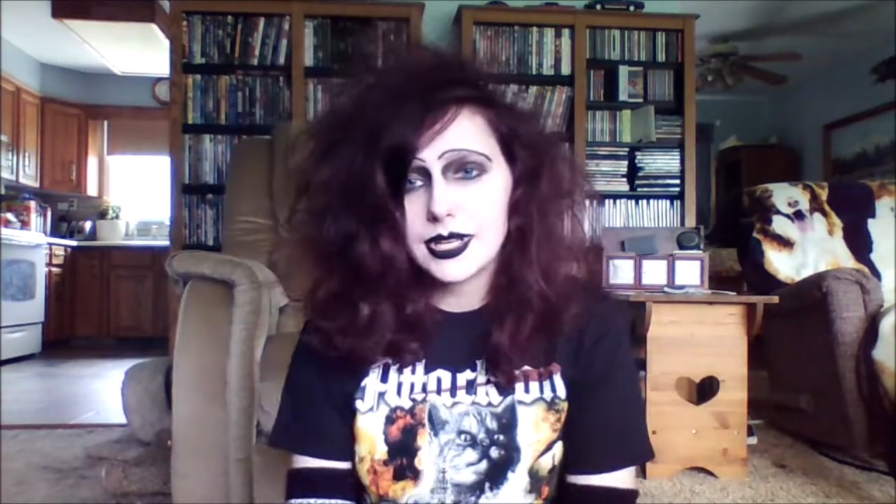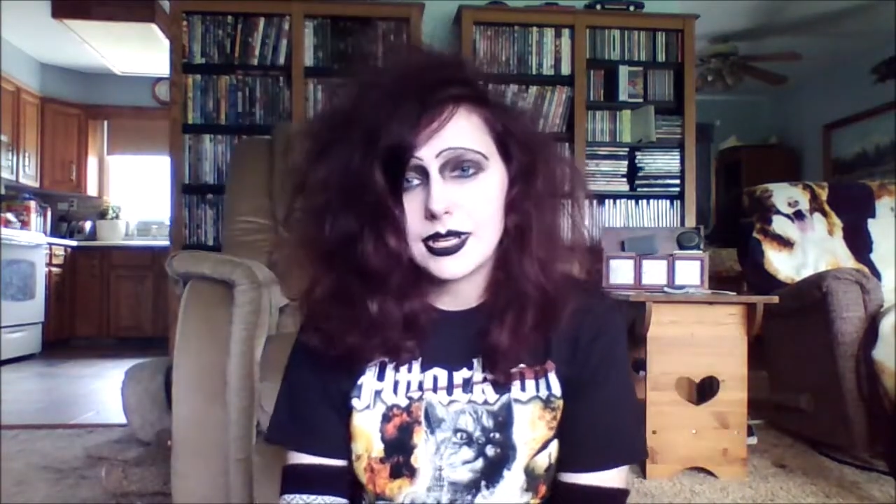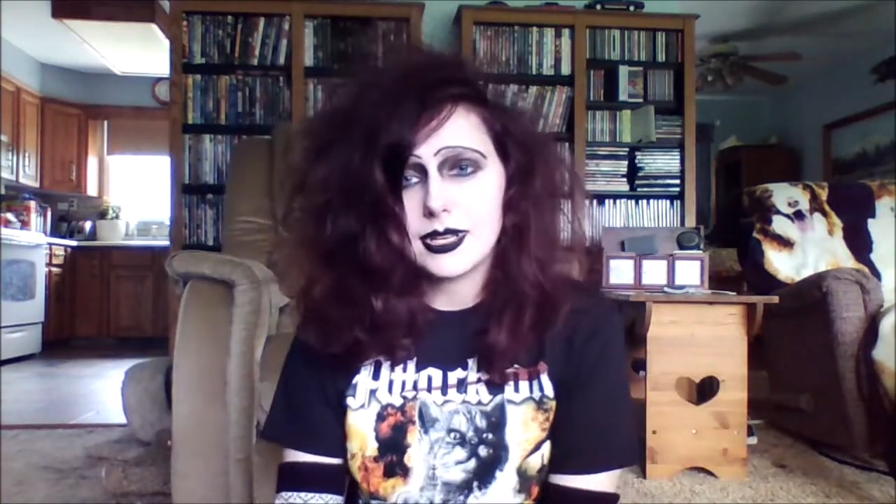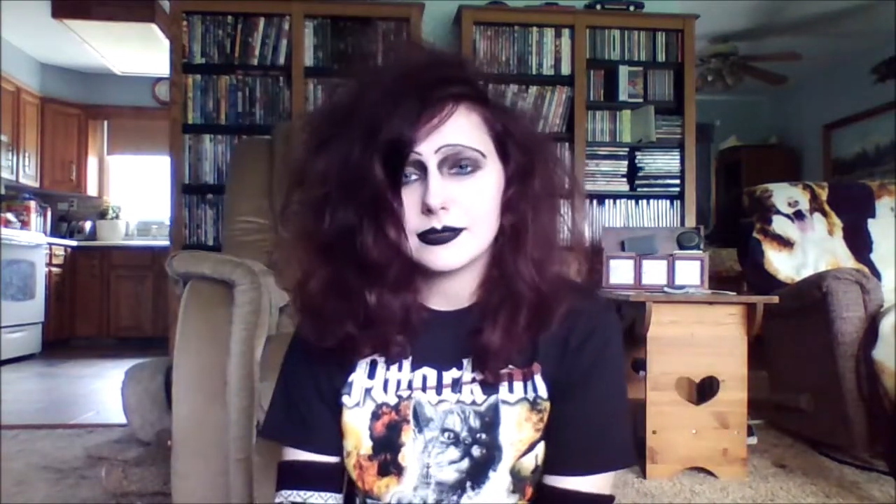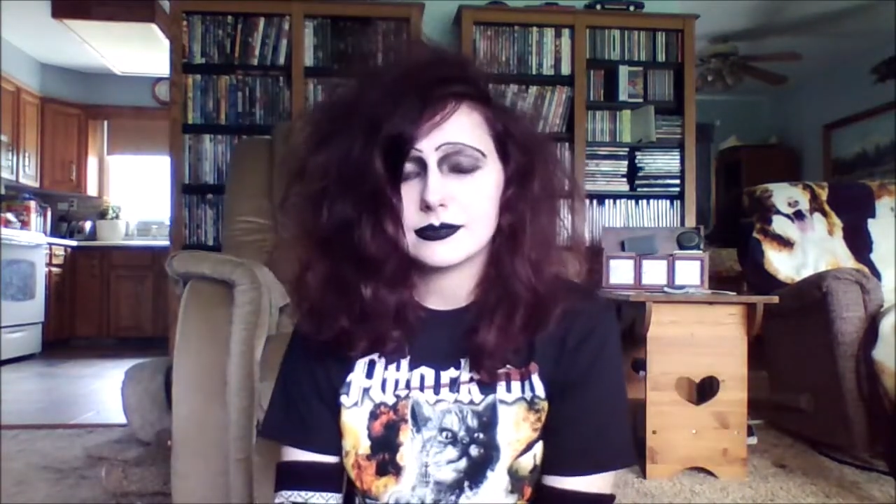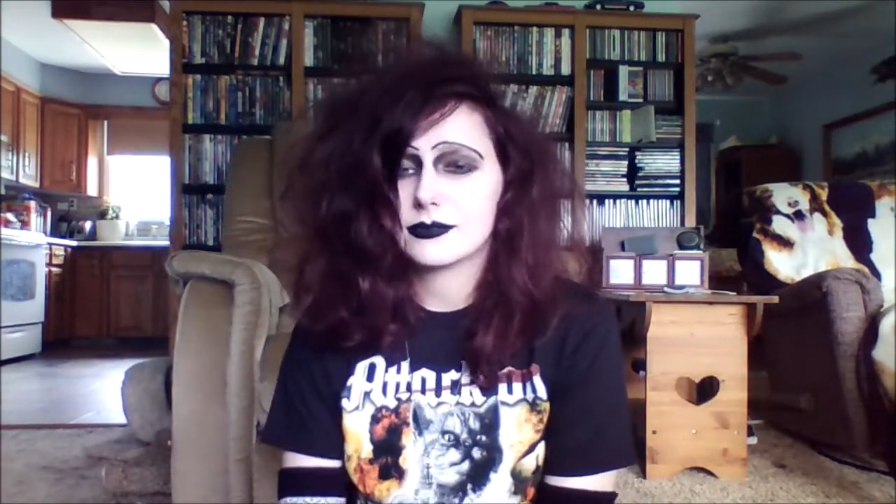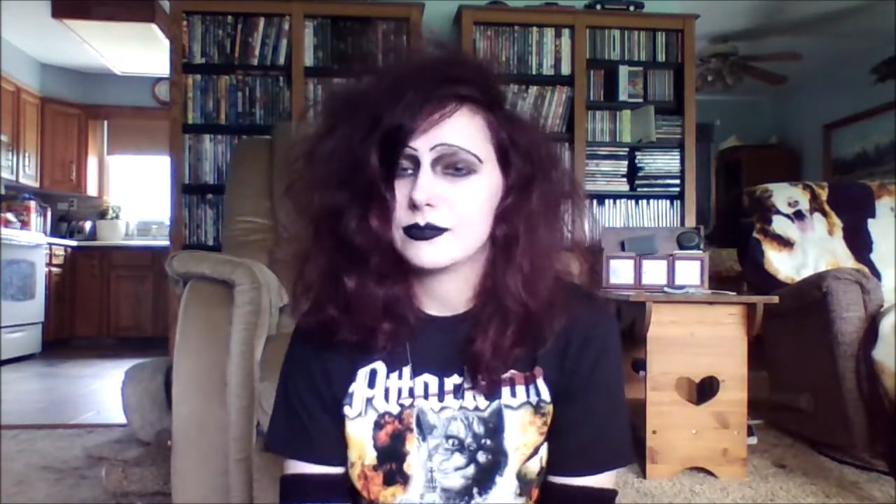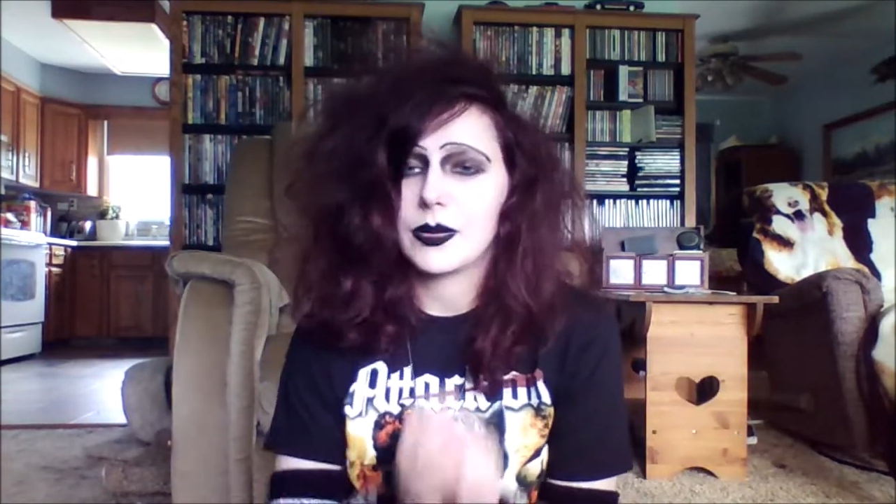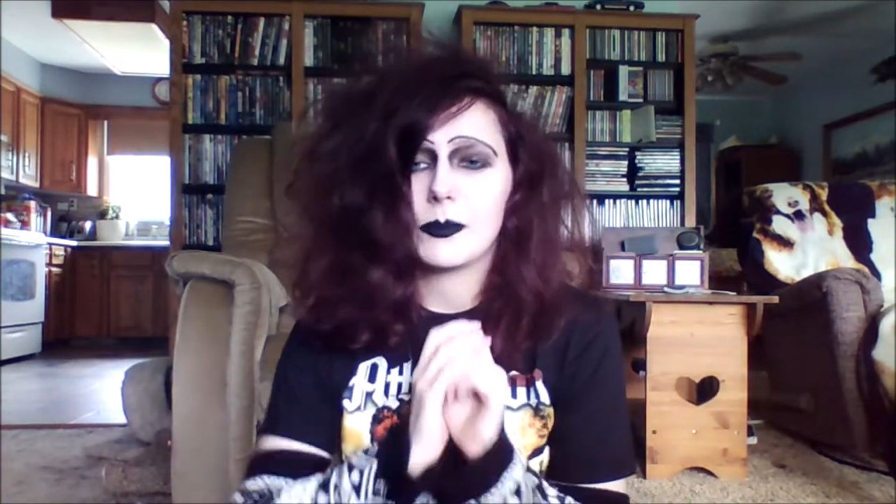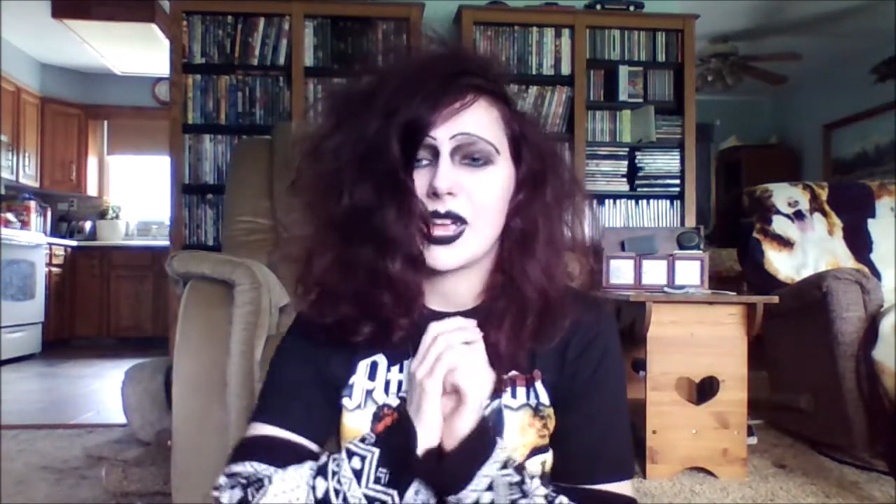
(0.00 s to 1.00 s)
kitty,
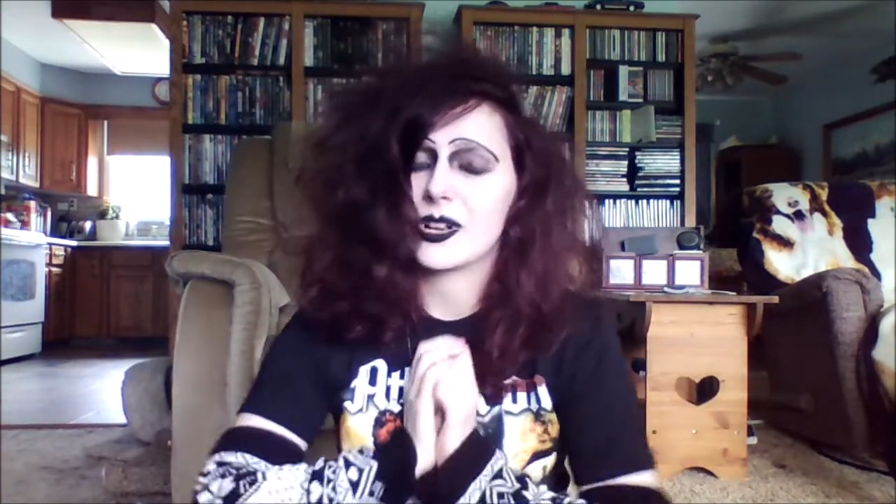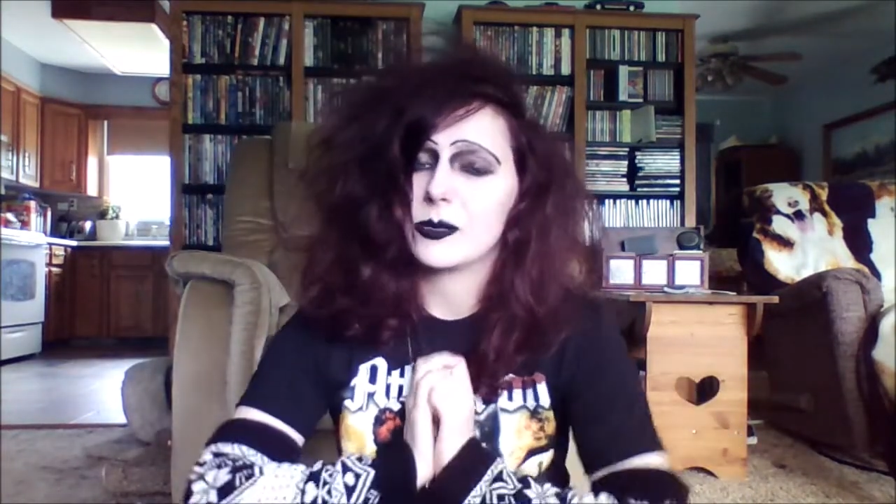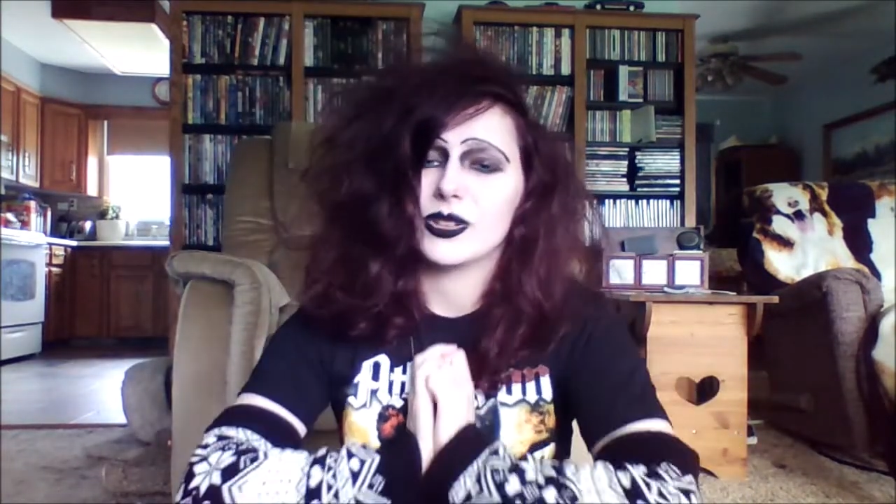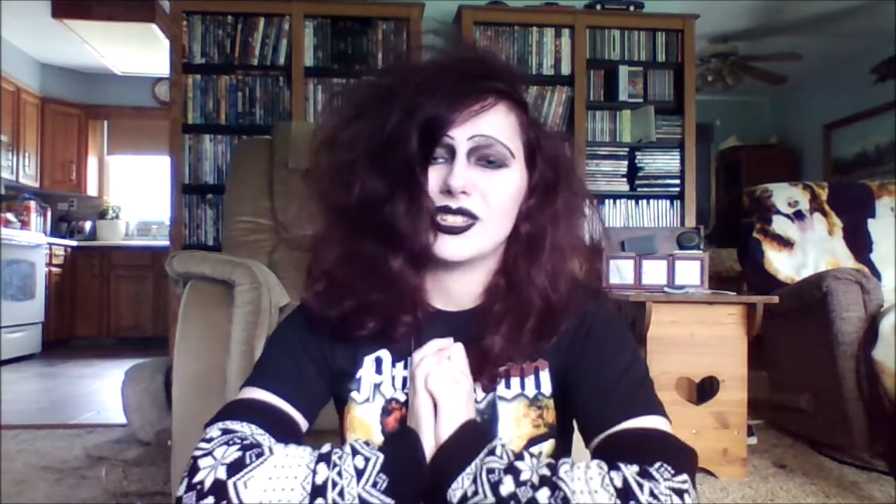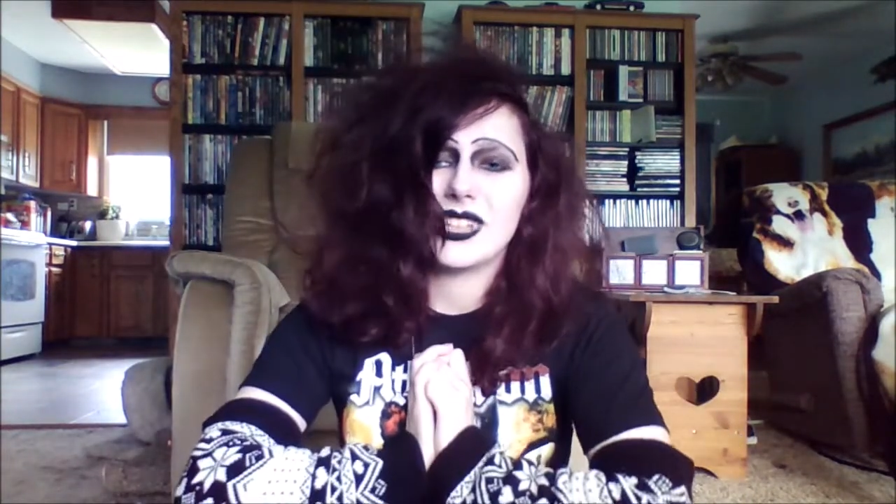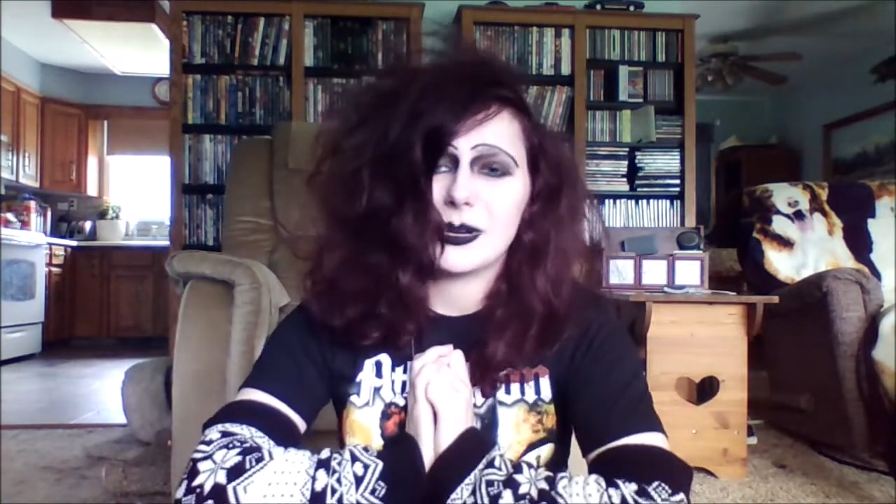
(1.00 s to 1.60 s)
Bengal will dig